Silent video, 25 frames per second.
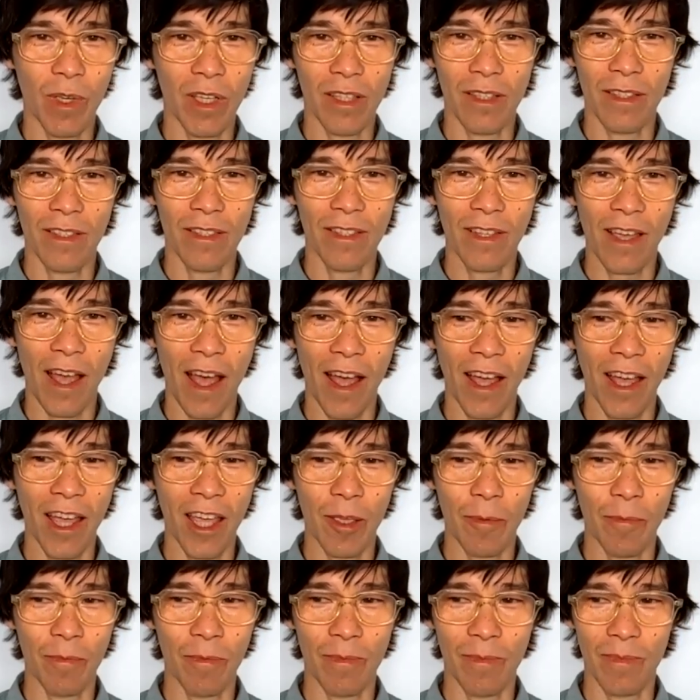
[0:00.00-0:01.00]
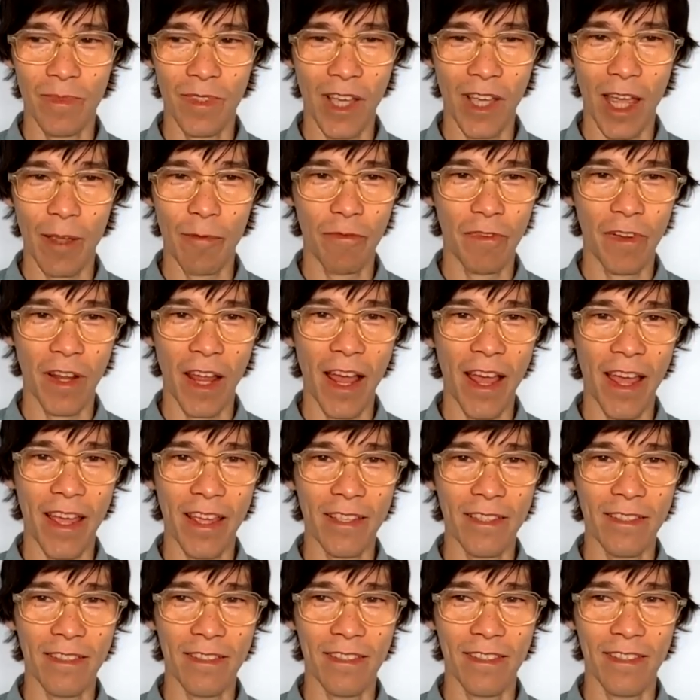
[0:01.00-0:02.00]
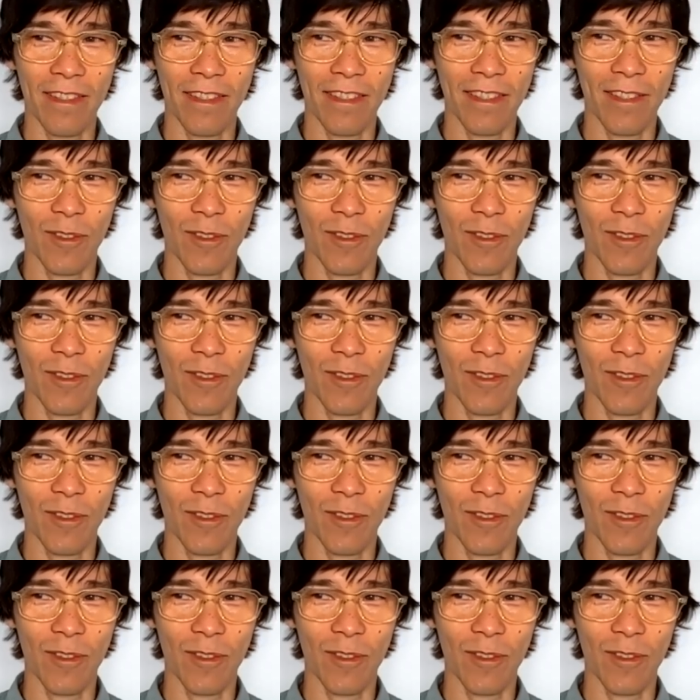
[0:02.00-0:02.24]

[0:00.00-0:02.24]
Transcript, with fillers: but time flies.